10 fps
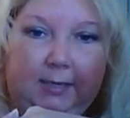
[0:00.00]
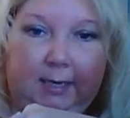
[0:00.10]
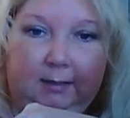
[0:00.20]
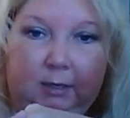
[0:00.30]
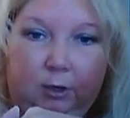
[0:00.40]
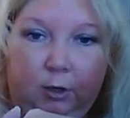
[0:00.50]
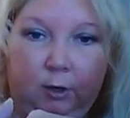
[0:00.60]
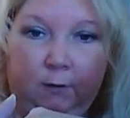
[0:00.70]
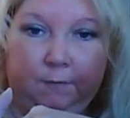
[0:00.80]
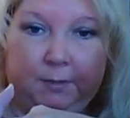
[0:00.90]
take the
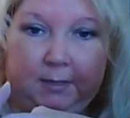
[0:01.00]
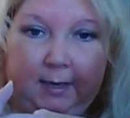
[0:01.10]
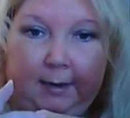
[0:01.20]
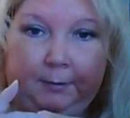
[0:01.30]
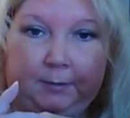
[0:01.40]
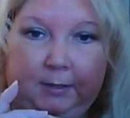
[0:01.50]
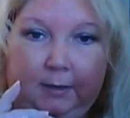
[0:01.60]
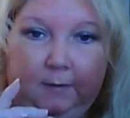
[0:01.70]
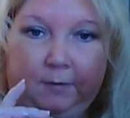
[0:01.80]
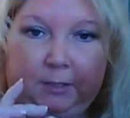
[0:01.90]
nerves out
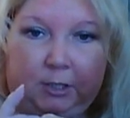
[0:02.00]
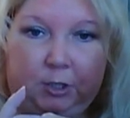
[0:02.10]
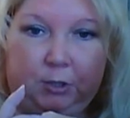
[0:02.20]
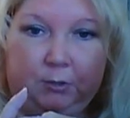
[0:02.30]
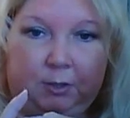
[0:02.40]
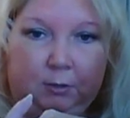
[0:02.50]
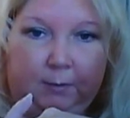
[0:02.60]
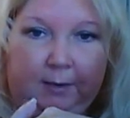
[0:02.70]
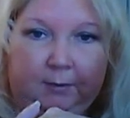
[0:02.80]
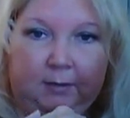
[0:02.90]
of the tissues
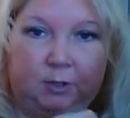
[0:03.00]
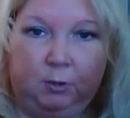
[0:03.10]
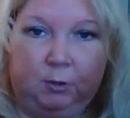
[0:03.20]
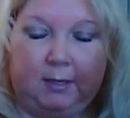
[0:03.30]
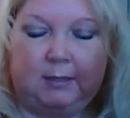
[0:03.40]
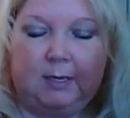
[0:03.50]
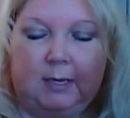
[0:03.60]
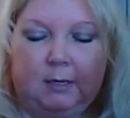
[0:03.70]
surrounding the joints,